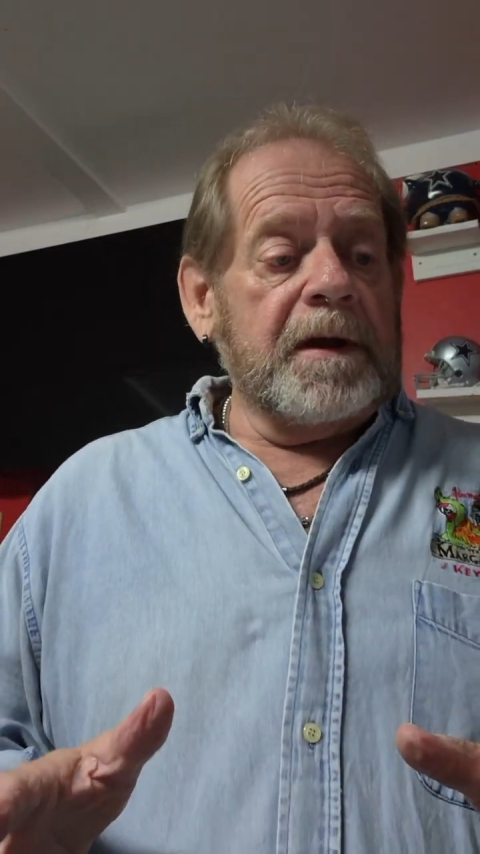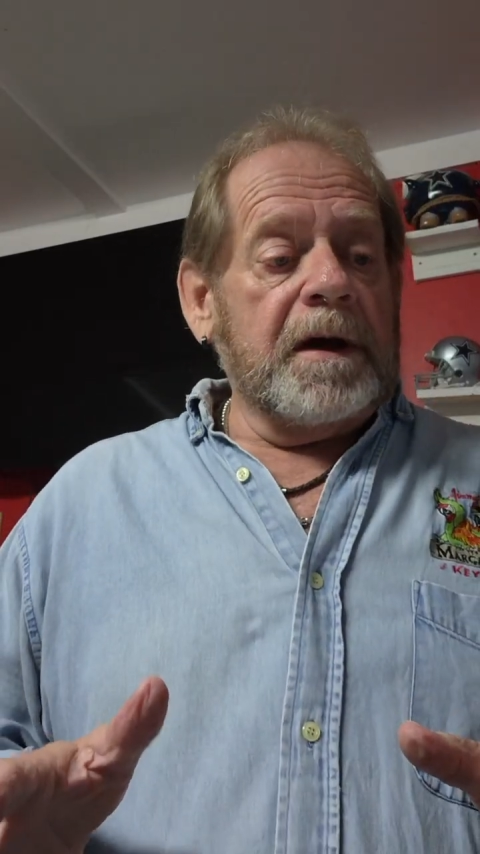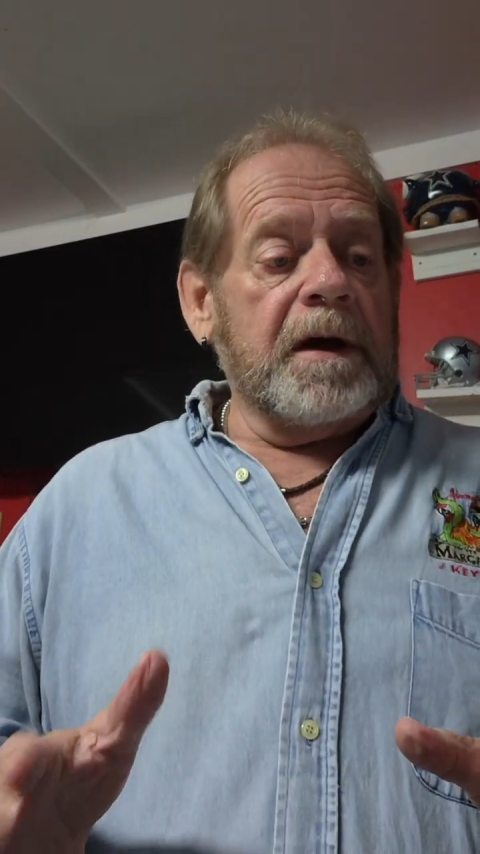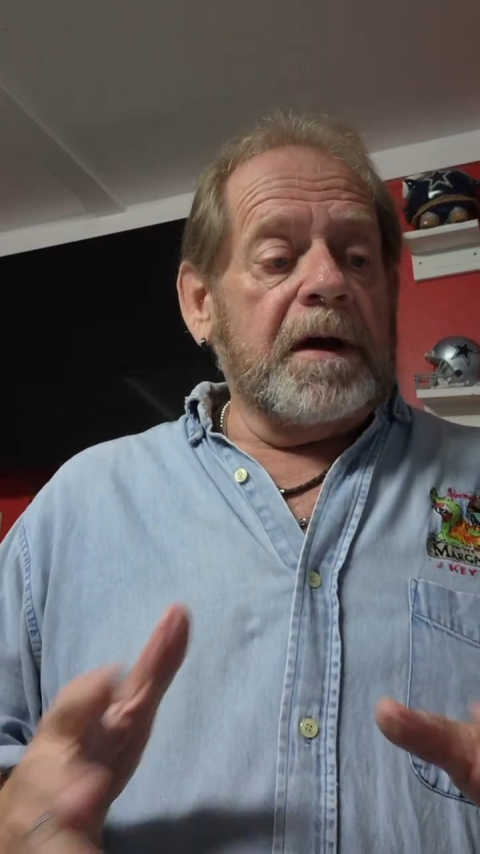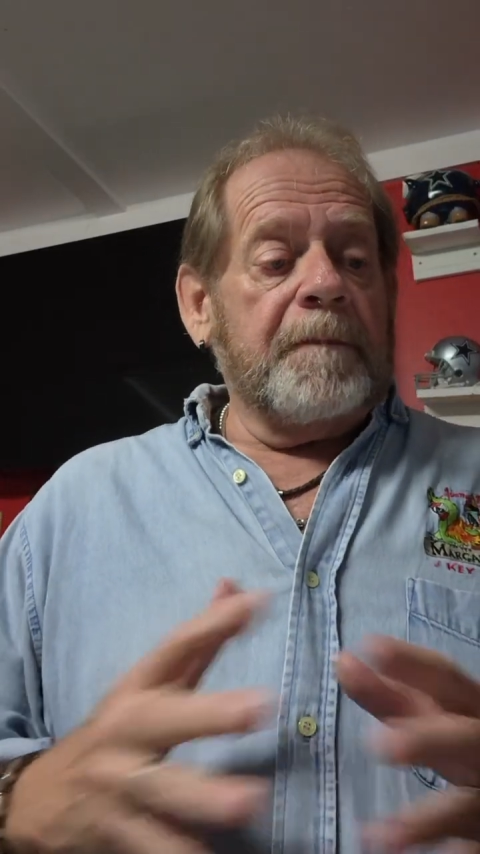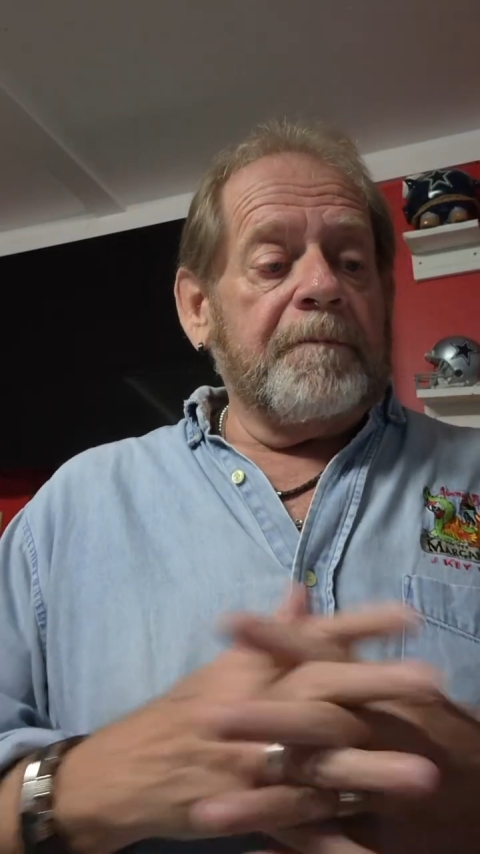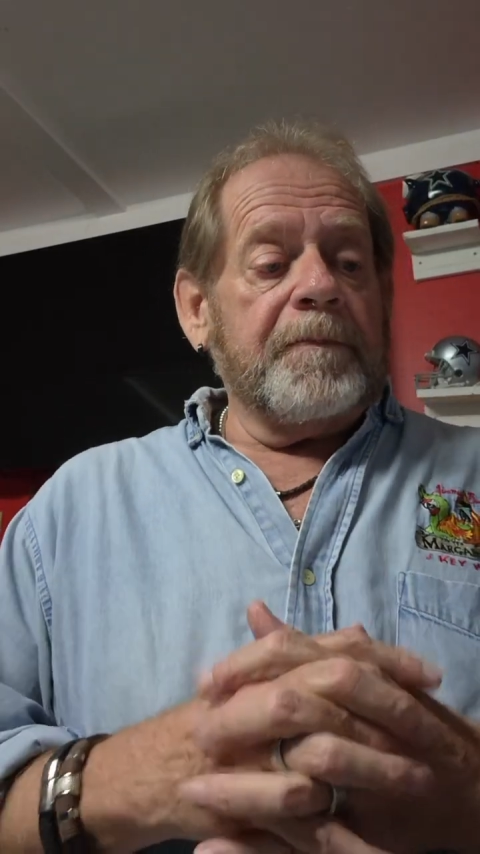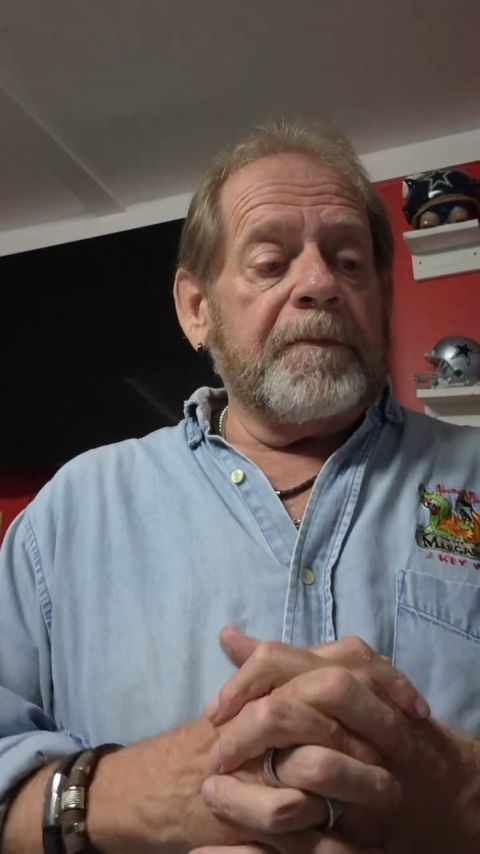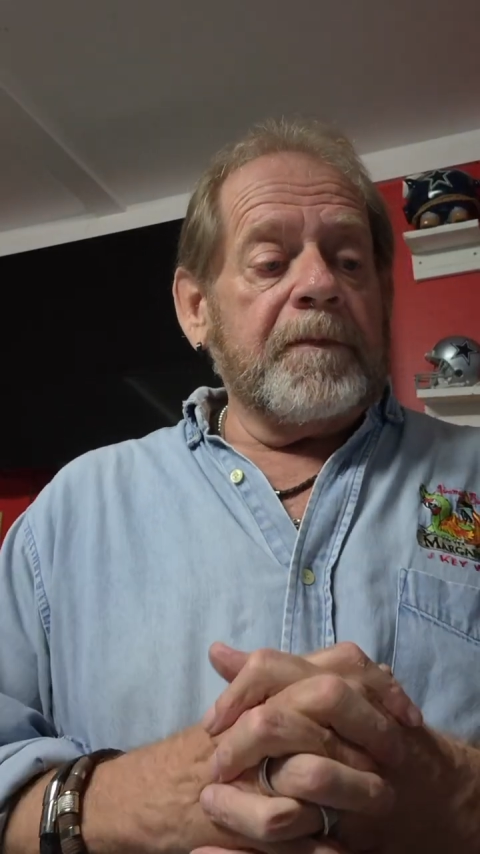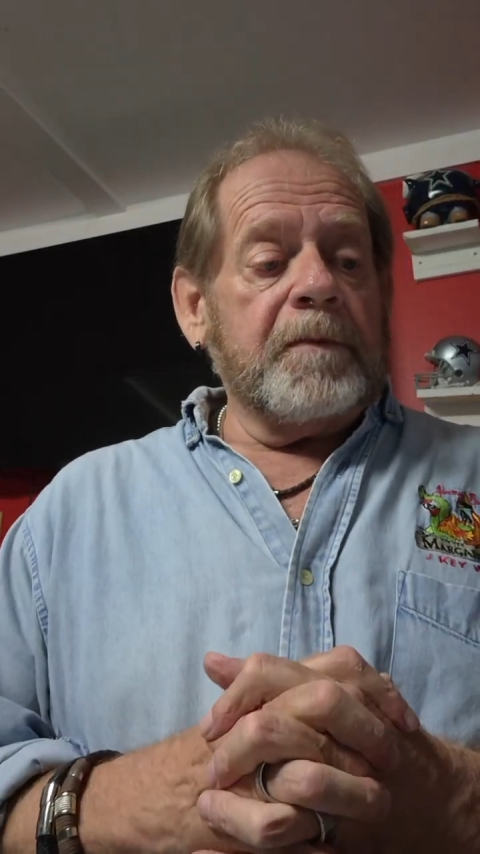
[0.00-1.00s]

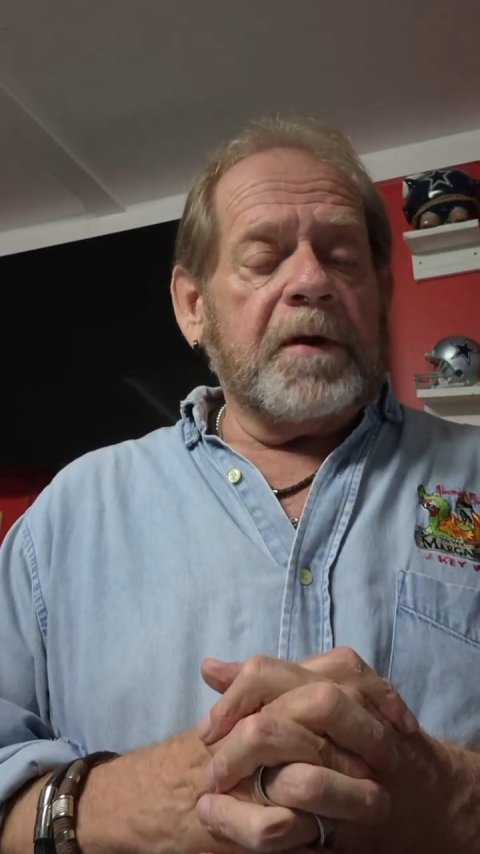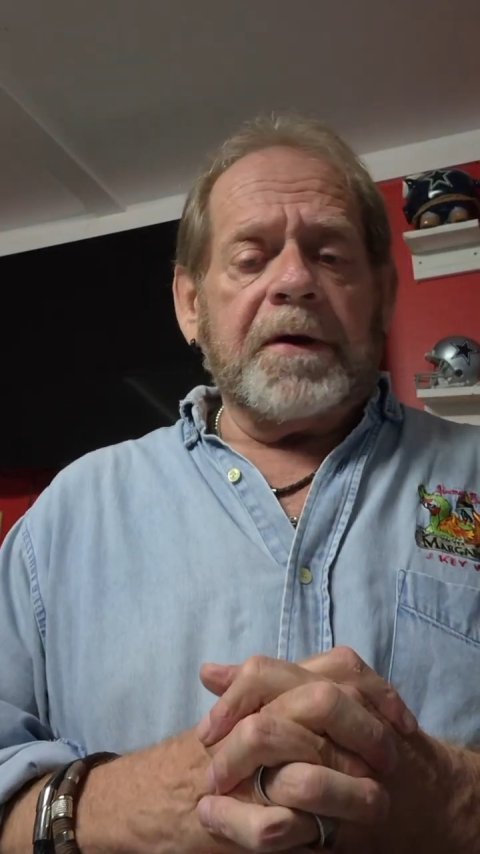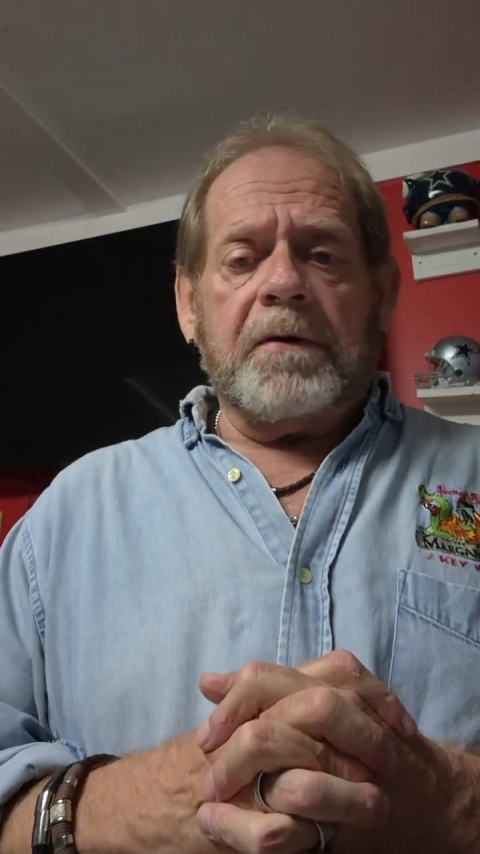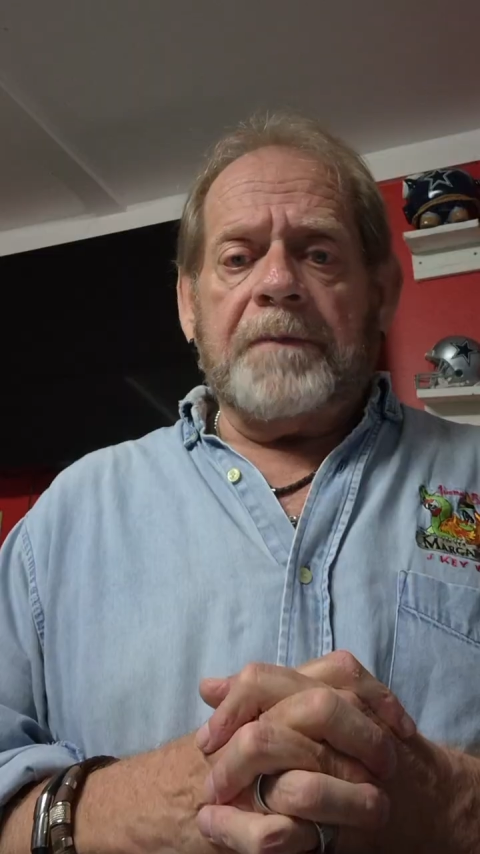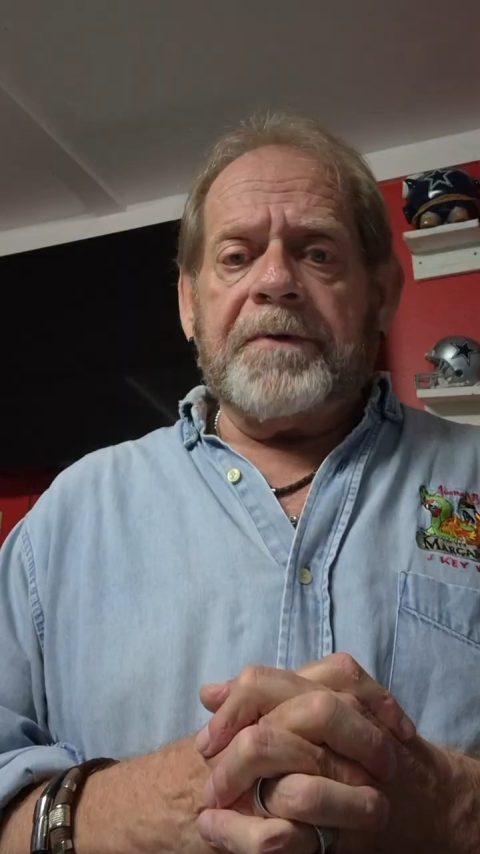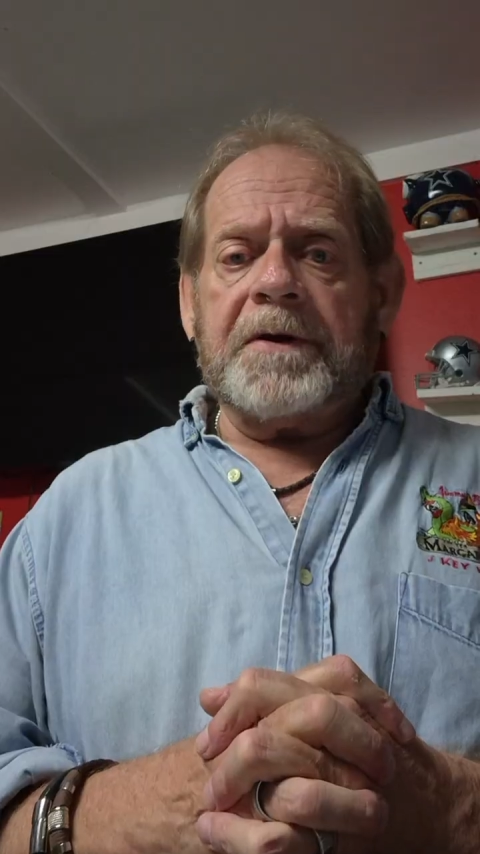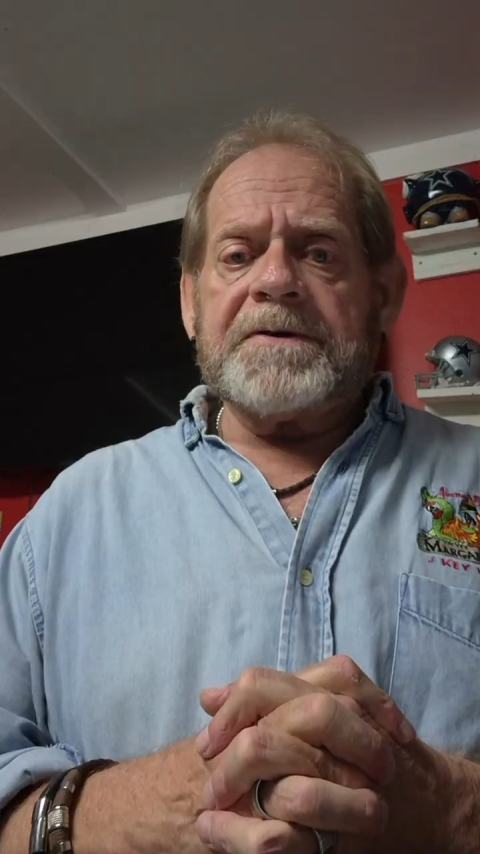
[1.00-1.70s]
We're going to go up there